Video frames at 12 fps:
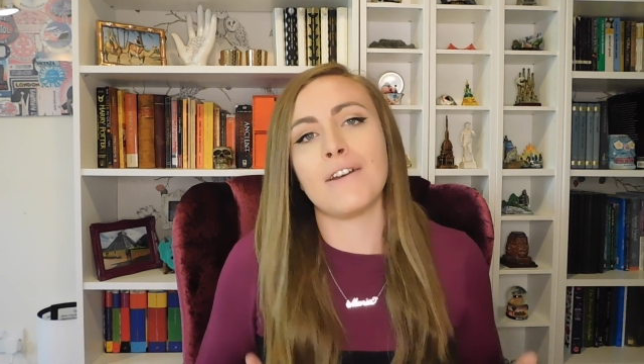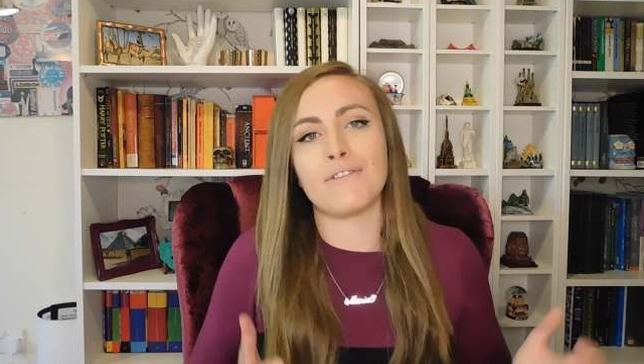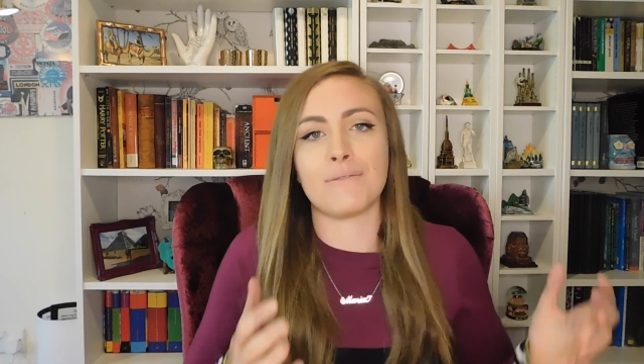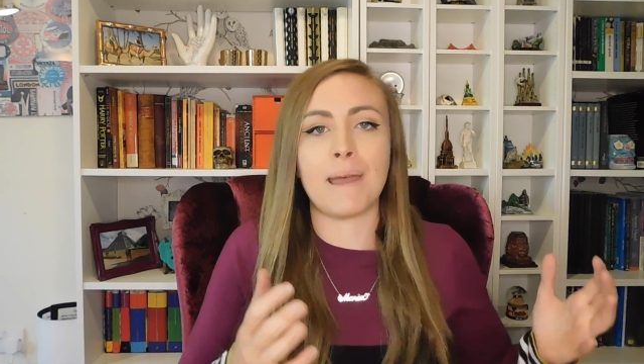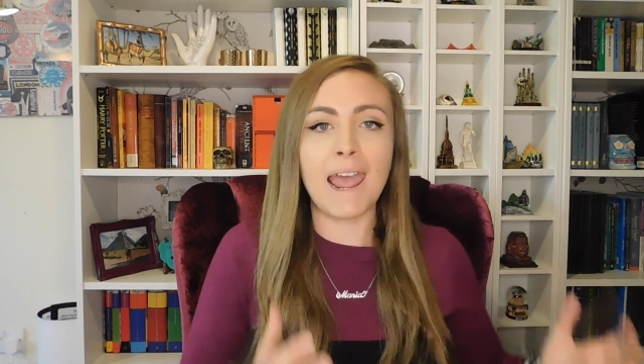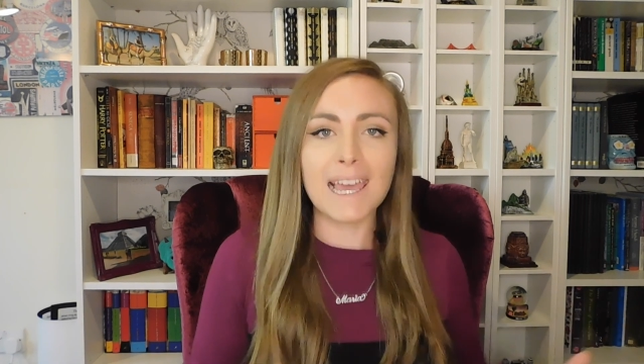
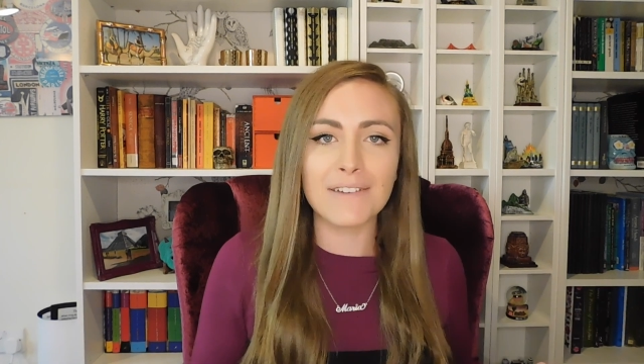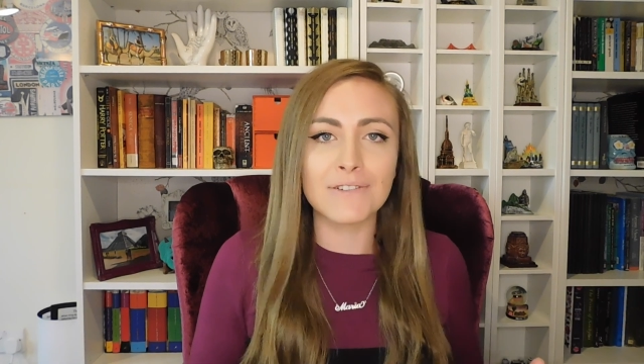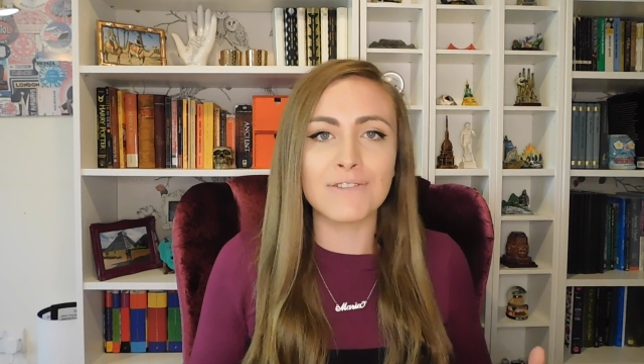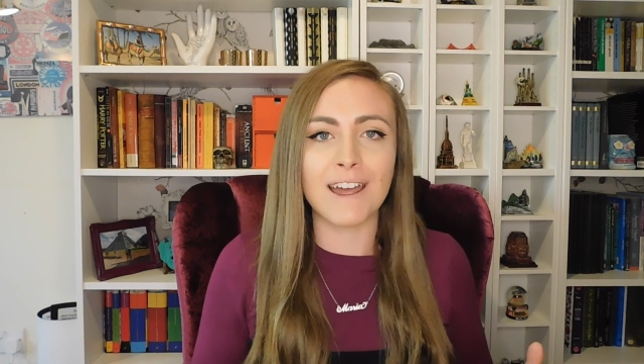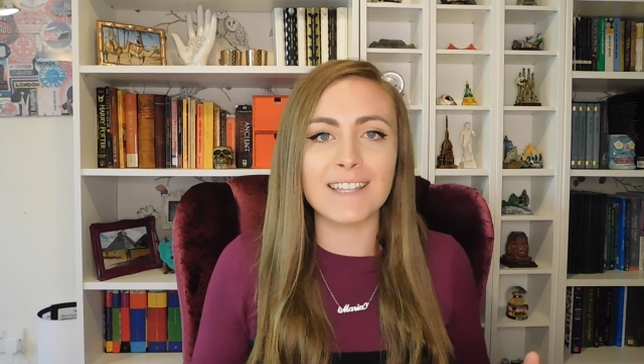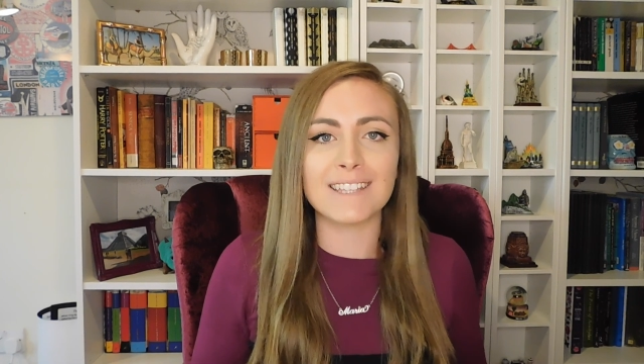from
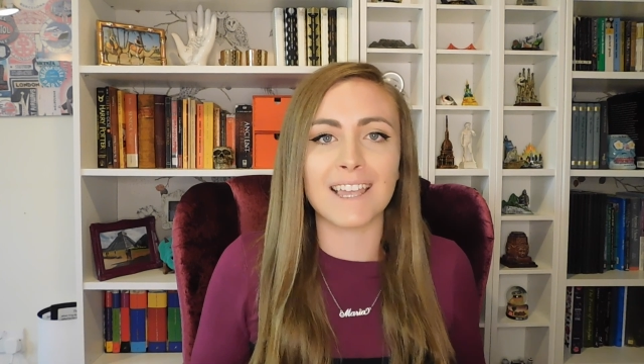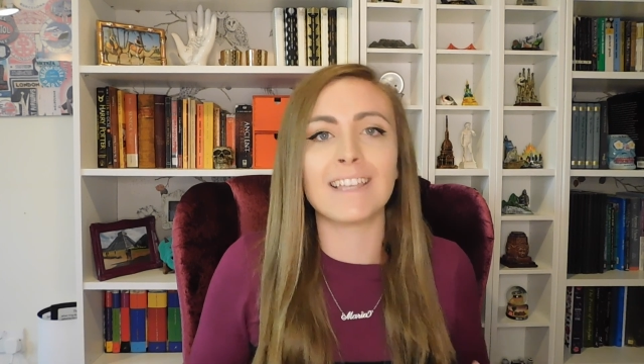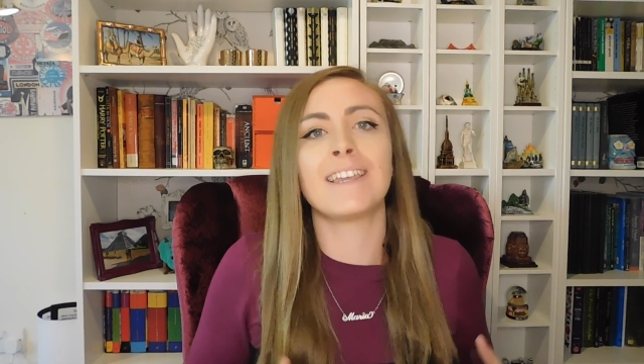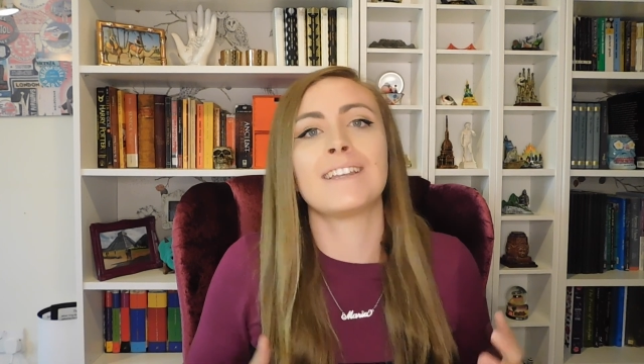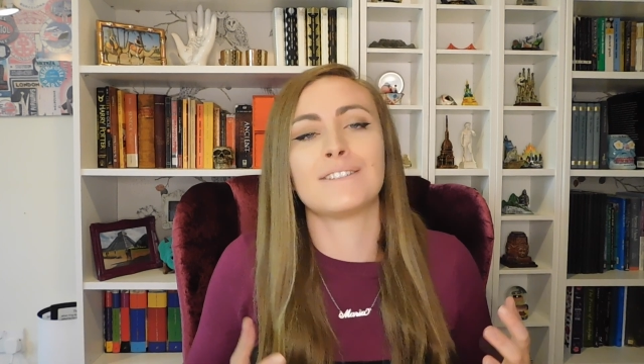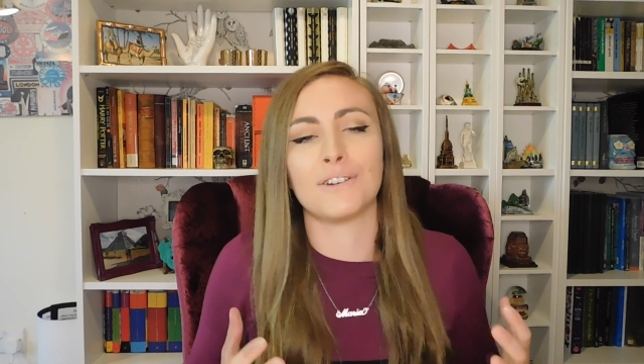A-level
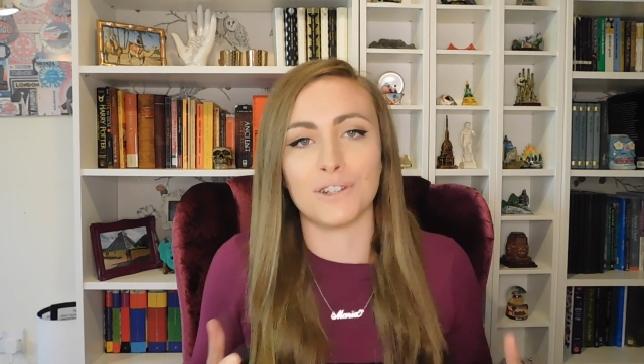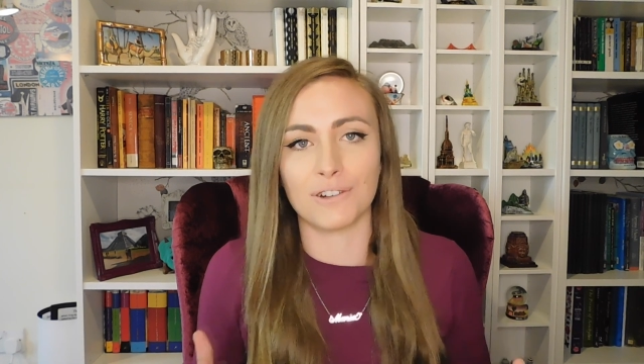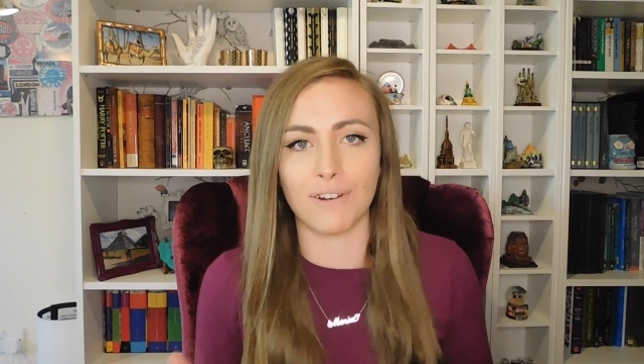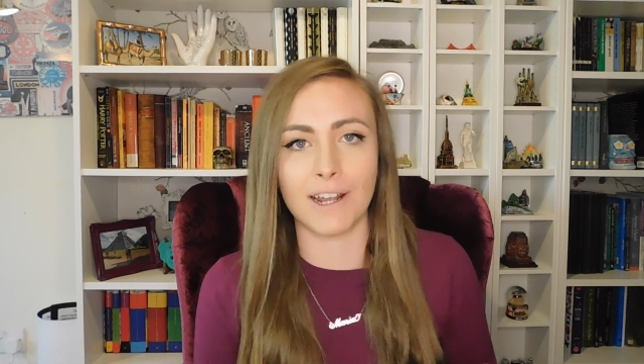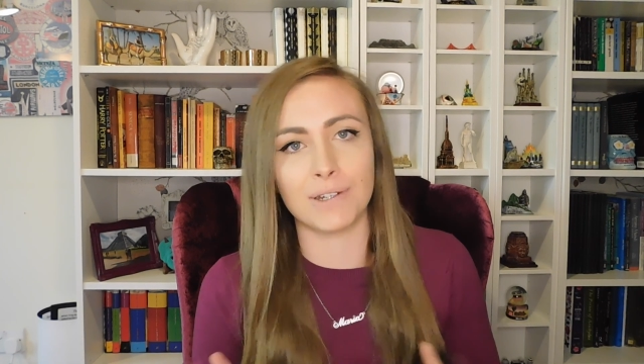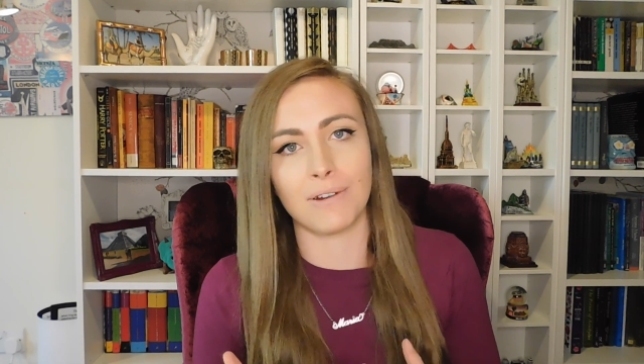writing to
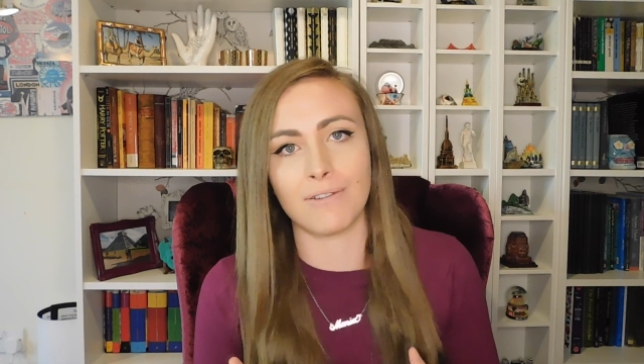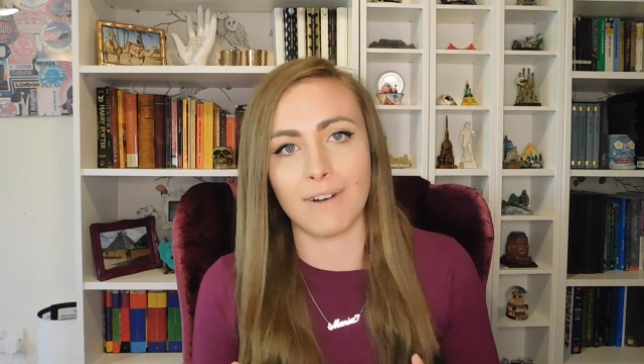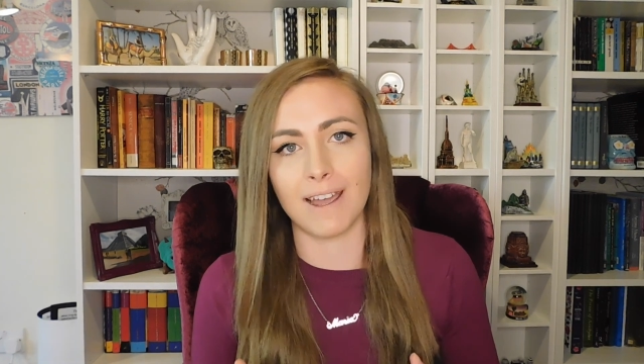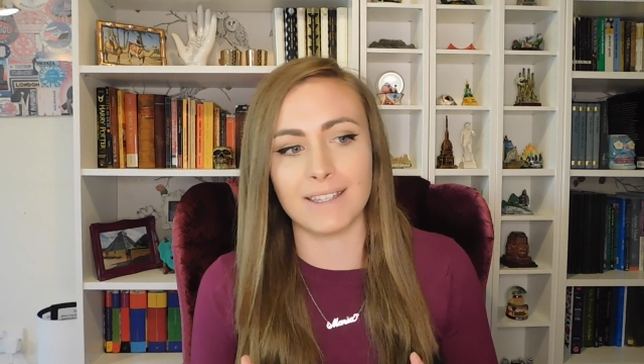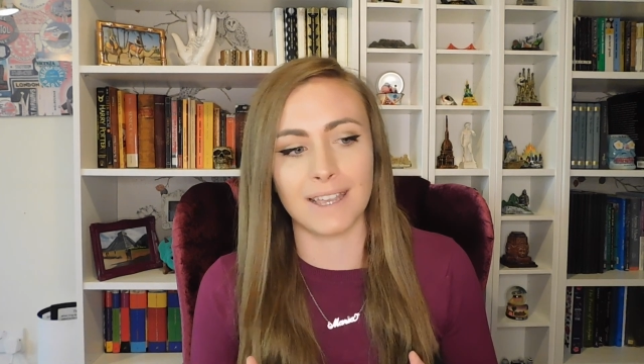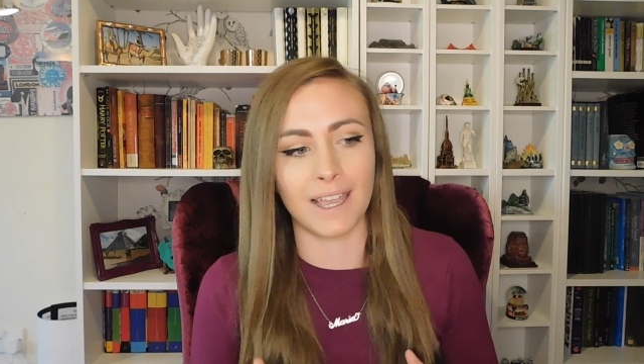undergraduate
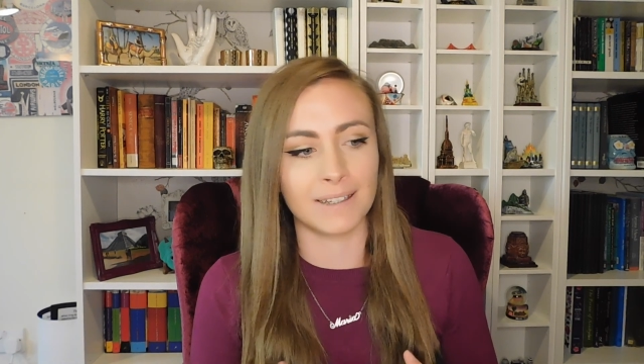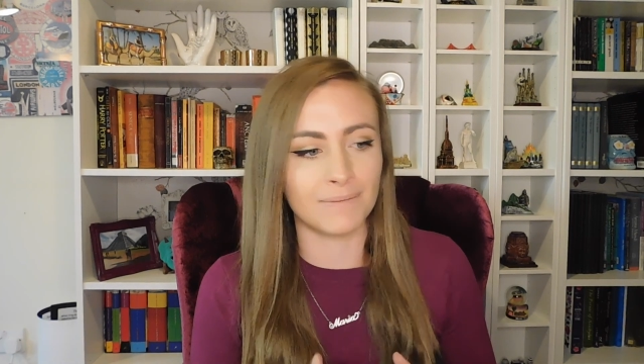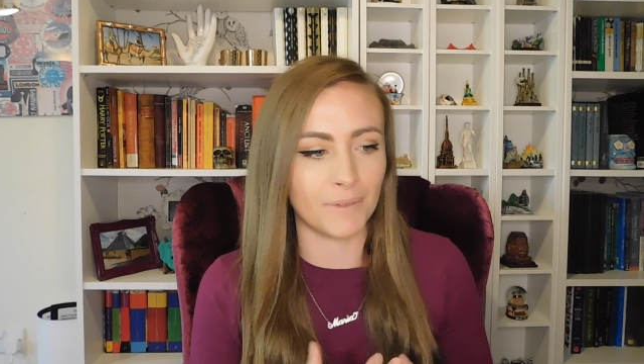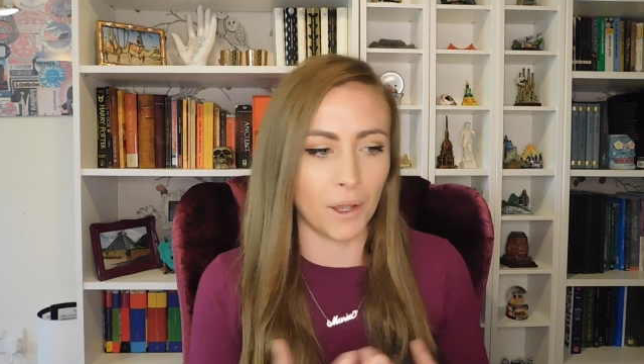writing.